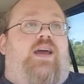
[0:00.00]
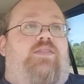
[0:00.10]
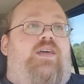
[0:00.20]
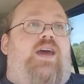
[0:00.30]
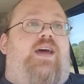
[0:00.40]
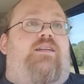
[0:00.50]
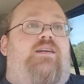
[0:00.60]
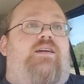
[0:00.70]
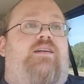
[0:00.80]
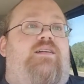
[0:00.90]
and
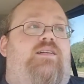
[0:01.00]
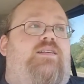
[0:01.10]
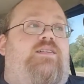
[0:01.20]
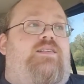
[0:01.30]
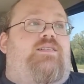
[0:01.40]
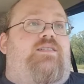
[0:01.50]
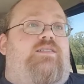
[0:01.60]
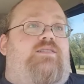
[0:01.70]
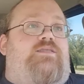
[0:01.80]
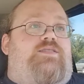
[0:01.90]

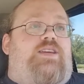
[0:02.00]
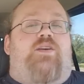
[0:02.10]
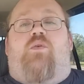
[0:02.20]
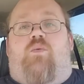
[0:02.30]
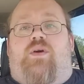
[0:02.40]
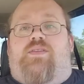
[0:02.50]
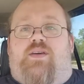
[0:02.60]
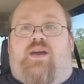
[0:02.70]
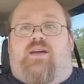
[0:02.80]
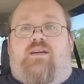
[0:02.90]
then see what we
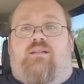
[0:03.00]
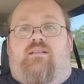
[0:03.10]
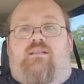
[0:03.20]
think.